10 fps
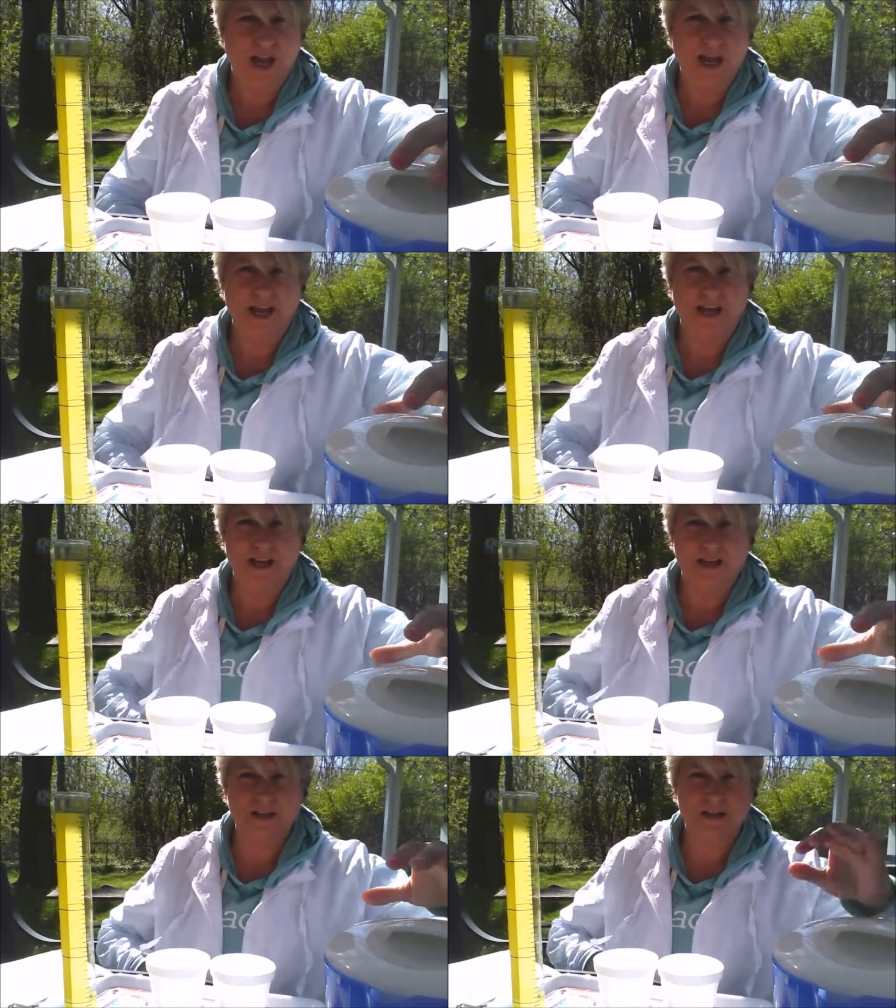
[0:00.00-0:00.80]

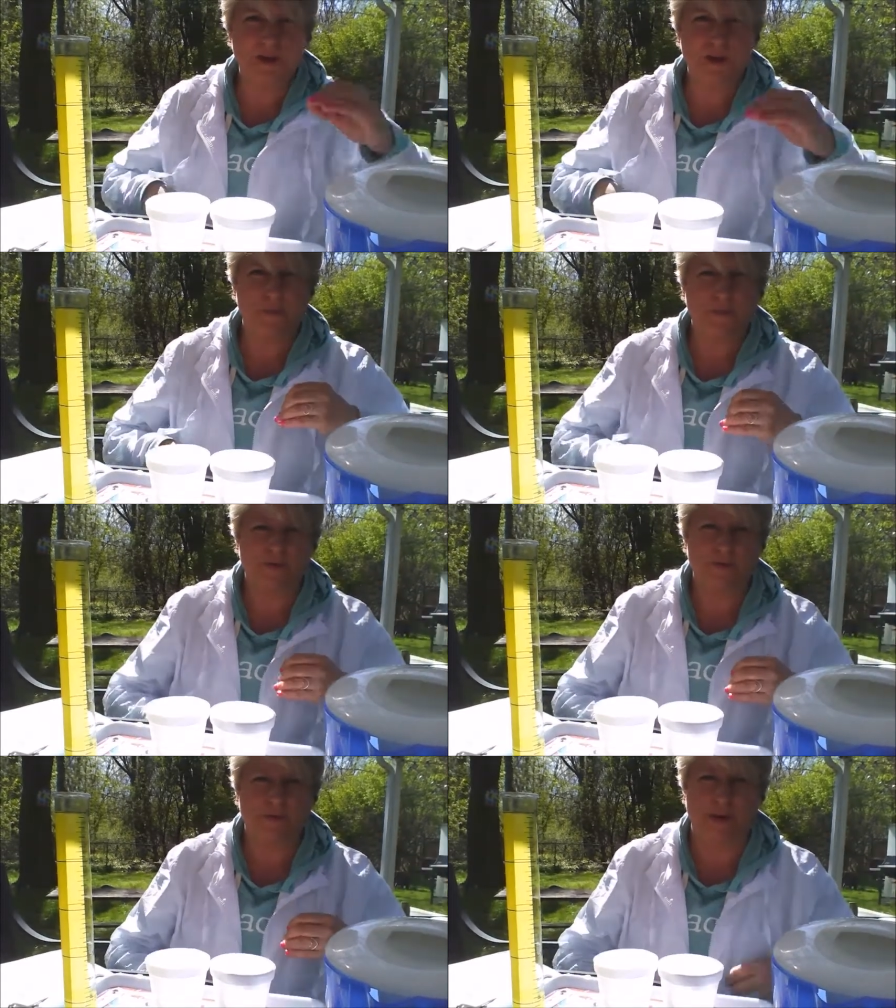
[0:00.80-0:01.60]
and
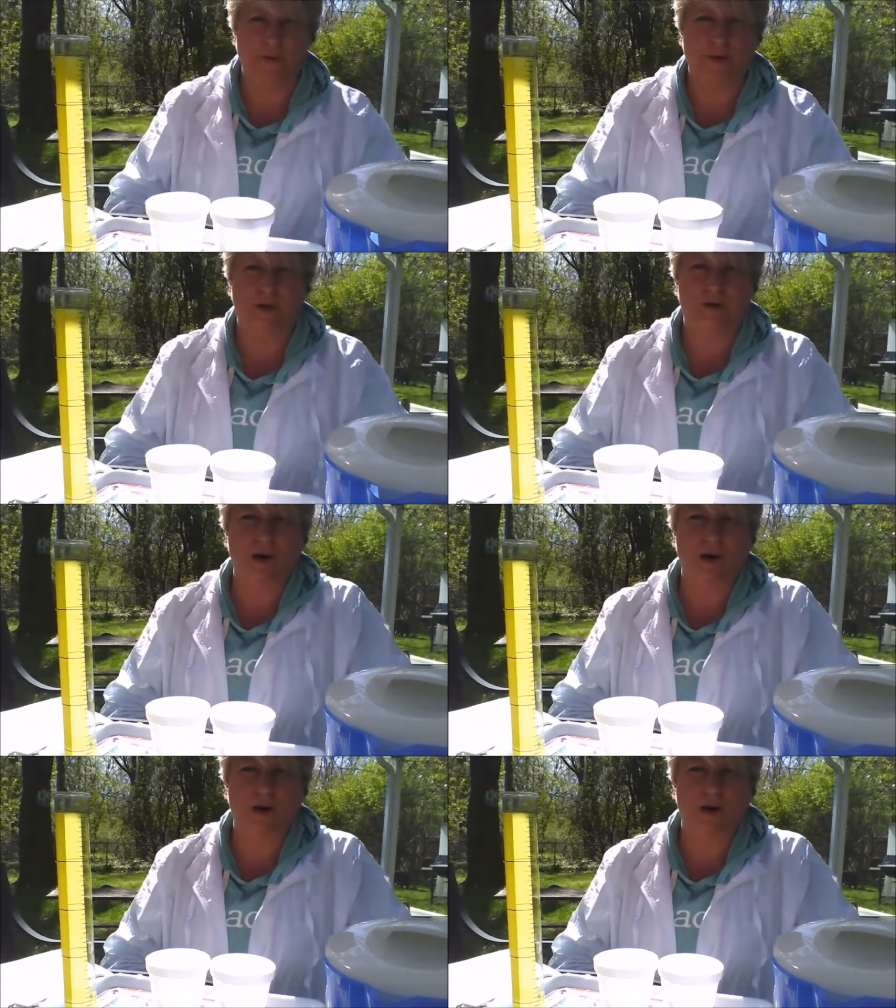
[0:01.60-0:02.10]
if you think about